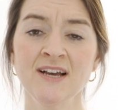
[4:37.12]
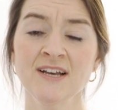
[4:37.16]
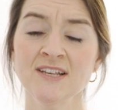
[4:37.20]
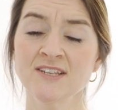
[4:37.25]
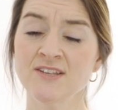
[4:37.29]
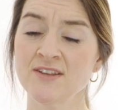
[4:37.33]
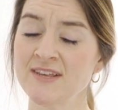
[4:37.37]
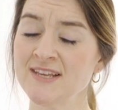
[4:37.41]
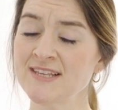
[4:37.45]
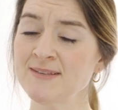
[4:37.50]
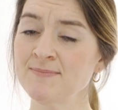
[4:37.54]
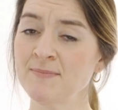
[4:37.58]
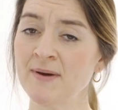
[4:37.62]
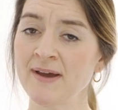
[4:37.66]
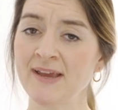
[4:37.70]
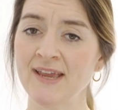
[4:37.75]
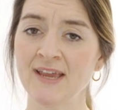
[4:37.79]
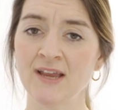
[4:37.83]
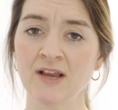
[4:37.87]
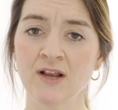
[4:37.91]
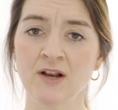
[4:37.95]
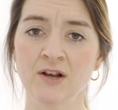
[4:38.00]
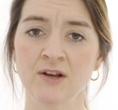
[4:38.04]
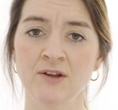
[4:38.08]
So this might
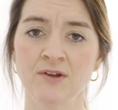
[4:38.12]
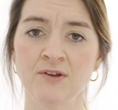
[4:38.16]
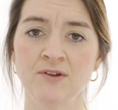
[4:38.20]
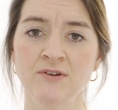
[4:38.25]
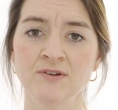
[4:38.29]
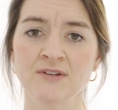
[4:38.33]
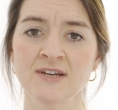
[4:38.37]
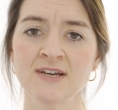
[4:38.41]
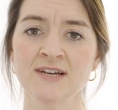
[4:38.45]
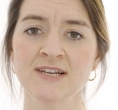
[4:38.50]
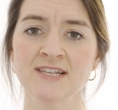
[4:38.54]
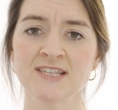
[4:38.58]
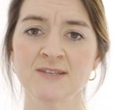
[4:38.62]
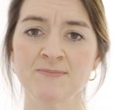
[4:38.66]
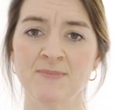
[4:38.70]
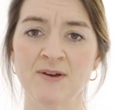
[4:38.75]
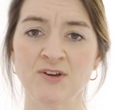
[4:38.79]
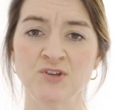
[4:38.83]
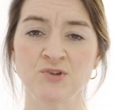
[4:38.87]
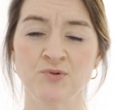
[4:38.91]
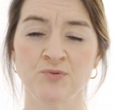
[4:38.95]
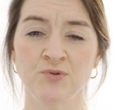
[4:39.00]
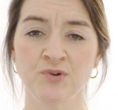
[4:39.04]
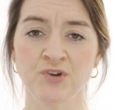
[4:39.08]
include
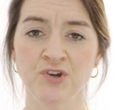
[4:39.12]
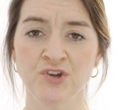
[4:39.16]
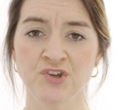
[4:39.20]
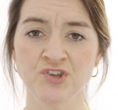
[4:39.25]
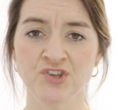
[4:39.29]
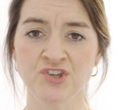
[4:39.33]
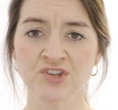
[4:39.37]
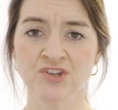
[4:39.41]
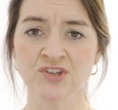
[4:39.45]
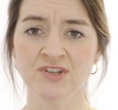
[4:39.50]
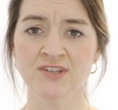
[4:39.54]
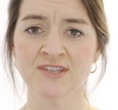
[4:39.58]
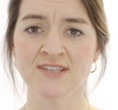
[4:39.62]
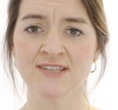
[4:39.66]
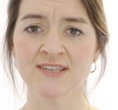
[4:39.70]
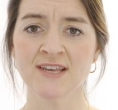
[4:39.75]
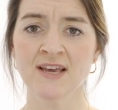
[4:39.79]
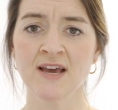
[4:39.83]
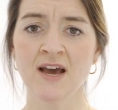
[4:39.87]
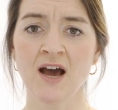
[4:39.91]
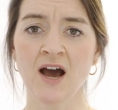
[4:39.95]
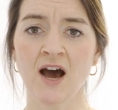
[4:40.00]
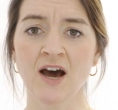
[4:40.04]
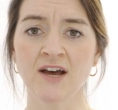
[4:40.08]
special cushions
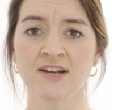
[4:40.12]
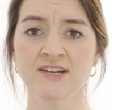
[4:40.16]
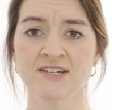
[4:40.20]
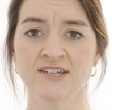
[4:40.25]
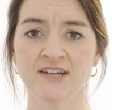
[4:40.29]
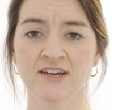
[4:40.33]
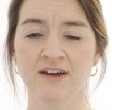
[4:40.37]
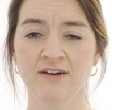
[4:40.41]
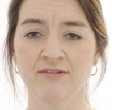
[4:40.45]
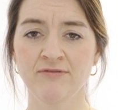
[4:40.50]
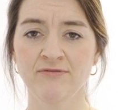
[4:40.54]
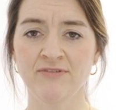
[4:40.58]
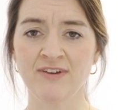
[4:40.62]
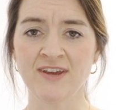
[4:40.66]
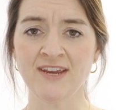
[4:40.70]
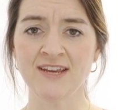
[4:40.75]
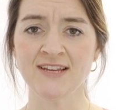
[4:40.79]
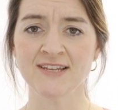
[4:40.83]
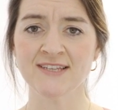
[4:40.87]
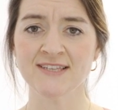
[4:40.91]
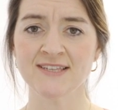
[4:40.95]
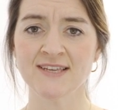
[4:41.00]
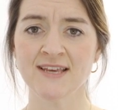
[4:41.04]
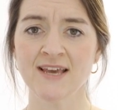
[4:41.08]
under her
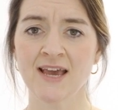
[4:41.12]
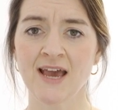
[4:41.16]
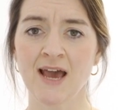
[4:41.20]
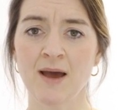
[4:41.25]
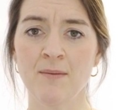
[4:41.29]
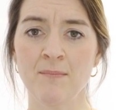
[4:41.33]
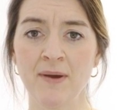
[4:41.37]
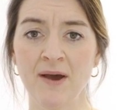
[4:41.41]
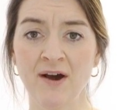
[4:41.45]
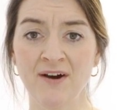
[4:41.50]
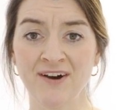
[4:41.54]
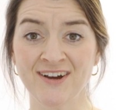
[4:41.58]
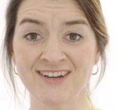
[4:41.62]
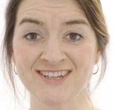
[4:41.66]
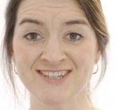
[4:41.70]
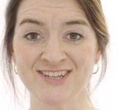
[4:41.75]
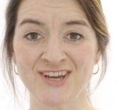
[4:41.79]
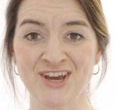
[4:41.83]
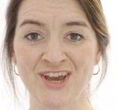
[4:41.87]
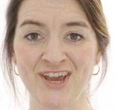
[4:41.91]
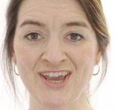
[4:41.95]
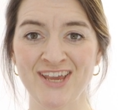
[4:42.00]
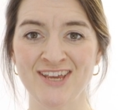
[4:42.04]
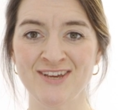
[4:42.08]
feet and behind
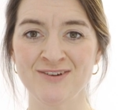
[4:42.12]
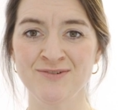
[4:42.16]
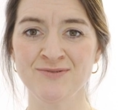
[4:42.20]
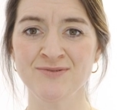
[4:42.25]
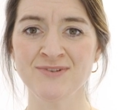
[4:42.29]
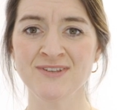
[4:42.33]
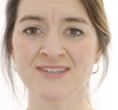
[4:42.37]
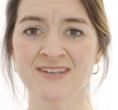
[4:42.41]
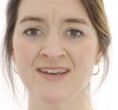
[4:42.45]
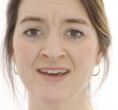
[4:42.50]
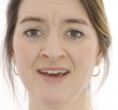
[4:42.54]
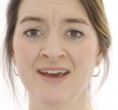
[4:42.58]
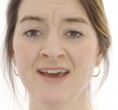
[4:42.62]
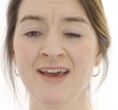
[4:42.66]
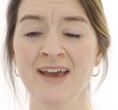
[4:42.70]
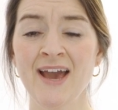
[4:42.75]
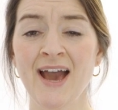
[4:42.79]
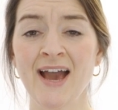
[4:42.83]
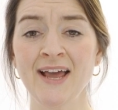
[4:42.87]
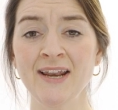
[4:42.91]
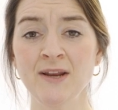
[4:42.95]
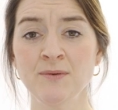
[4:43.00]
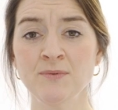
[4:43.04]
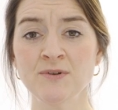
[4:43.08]
her heels.
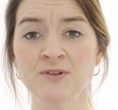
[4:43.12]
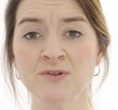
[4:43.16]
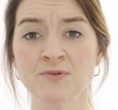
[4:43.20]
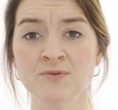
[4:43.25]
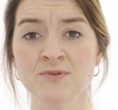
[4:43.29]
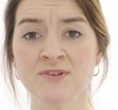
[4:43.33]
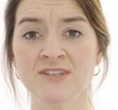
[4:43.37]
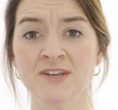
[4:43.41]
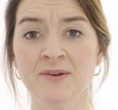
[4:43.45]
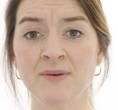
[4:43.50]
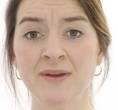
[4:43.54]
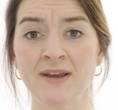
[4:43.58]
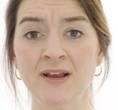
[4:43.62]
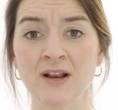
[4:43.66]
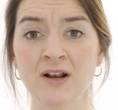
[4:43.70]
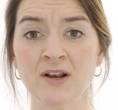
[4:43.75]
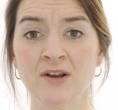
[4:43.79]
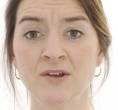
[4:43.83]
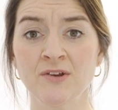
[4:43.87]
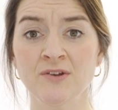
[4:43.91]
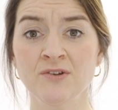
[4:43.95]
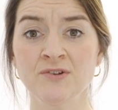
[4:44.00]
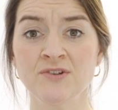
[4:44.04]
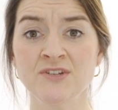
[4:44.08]
And it would also
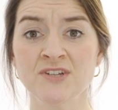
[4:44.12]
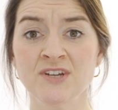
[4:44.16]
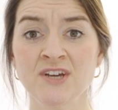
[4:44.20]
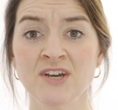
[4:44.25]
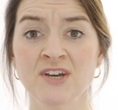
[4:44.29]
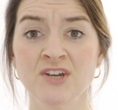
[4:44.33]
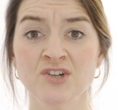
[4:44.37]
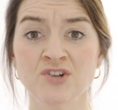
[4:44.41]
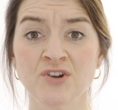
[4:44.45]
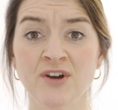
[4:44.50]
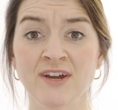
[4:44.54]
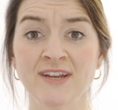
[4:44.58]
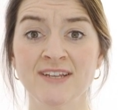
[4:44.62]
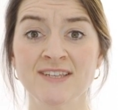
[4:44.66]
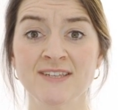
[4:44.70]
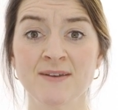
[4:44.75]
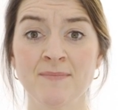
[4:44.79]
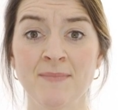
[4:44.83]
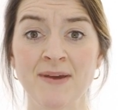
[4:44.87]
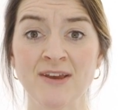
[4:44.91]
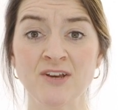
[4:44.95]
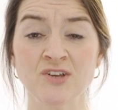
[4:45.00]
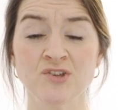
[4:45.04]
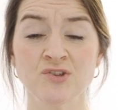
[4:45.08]
include trying to
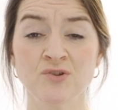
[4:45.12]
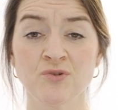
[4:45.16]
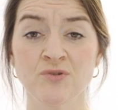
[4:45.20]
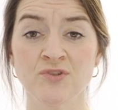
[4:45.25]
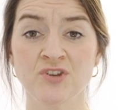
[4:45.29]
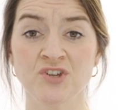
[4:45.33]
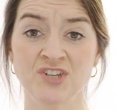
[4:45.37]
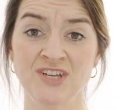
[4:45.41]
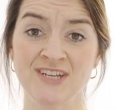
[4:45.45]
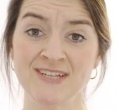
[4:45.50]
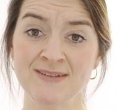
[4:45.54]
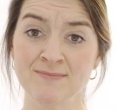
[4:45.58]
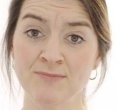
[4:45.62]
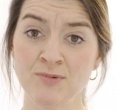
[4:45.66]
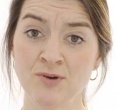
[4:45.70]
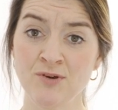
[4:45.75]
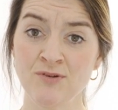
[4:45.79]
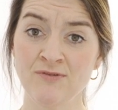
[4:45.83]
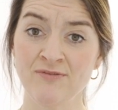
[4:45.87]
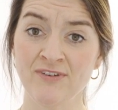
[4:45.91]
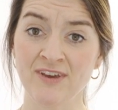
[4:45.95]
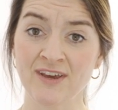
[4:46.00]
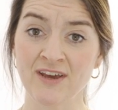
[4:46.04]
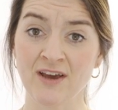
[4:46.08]
make sure that she's
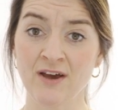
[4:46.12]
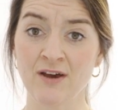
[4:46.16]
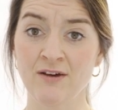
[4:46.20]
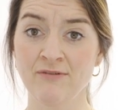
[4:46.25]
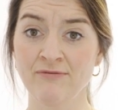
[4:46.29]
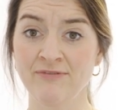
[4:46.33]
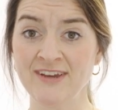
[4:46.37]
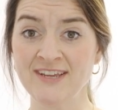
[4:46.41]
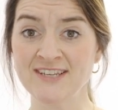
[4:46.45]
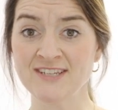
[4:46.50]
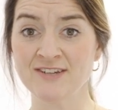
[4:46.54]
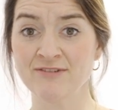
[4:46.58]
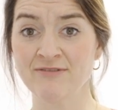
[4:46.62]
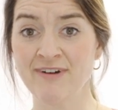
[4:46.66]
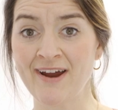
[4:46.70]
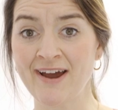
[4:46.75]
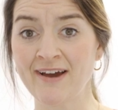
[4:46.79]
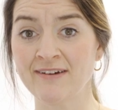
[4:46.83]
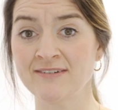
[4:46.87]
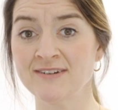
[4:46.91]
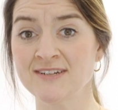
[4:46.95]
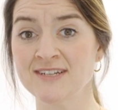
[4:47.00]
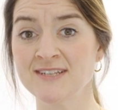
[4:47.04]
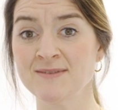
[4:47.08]
moving her feet
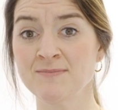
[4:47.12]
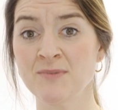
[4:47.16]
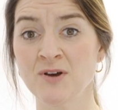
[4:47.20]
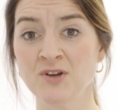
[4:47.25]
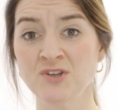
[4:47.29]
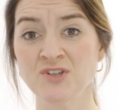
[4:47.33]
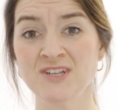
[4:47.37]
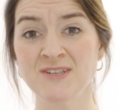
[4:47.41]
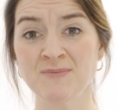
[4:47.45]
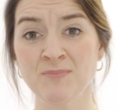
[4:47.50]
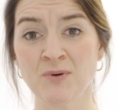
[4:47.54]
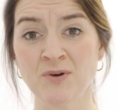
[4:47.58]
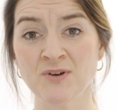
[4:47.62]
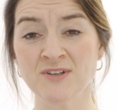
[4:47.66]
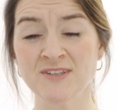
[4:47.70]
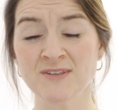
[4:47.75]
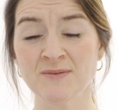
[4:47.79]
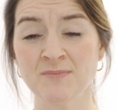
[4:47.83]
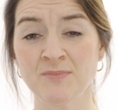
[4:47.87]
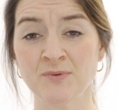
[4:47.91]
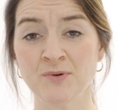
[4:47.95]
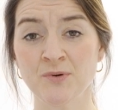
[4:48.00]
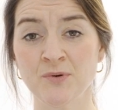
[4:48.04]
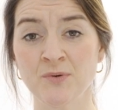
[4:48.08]
around as much as
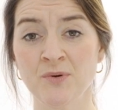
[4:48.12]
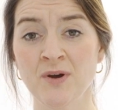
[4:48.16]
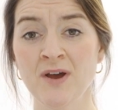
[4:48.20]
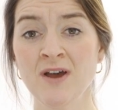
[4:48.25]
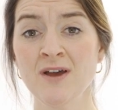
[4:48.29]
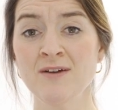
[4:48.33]
possible